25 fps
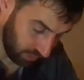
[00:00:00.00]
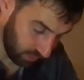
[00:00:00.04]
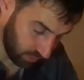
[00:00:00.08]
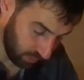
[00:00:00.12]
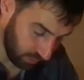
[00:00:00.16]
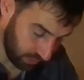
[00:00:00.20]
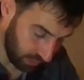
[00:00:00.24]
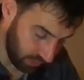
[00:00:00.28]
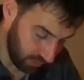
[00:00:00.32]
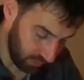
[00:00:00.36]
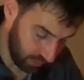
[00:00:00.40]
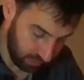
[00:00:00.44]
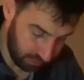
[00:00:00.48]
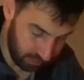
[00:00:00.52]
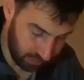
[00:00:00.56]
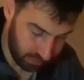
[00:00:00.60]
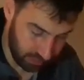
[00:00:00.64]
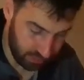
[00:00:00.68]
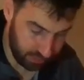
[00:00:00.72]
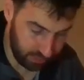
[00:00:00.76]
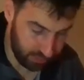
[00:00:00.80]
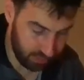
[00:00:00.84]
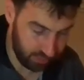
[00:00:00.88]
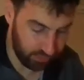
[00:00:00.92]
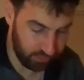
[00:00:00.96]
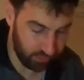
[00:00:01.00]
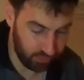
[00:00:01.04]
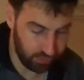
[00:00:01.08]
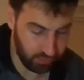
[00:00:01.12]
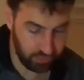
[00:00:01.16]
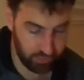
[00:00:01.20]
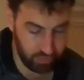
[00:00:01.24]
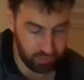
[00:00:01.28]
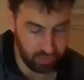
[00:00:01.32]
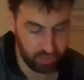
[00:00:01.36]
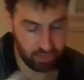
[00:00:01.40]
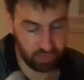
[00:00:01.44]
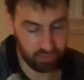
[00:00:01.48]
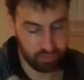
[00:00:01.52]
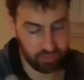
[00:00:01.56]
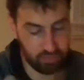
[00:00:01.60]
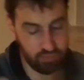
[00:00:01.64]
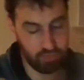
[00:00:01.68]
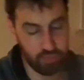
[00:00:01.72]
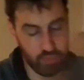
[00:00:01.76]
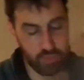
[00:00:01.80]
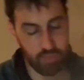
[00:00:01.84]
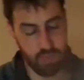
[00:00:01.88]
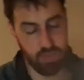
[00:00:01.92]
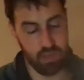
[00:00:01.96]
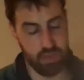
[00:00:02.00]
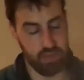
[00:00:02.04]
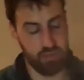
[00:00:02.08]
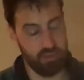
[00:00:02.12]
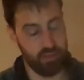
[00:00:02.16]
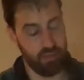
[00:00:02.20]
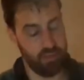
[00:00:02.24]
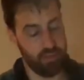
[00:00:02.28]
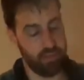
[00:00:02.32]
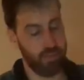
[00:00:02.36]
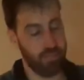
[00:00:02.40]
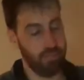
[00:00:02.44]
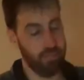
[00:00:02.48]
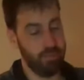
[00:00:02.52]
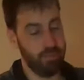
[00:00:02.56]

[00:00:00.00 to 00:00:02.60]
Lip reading: really proud of over the next few months.